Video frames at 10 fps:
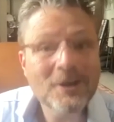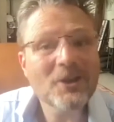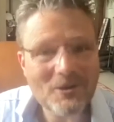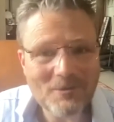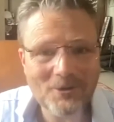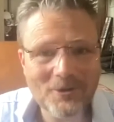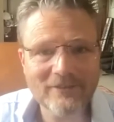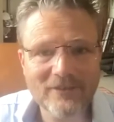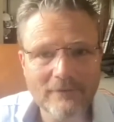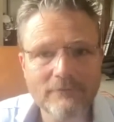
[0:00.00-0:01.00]

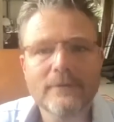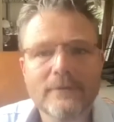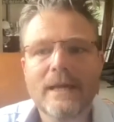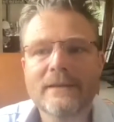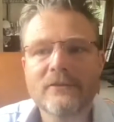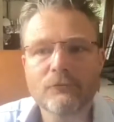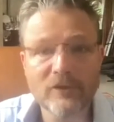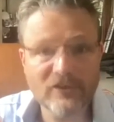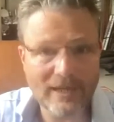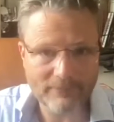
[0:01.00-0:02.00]
communicative and
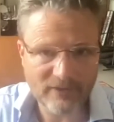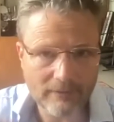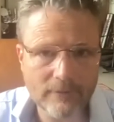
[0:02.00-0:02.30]
receptive.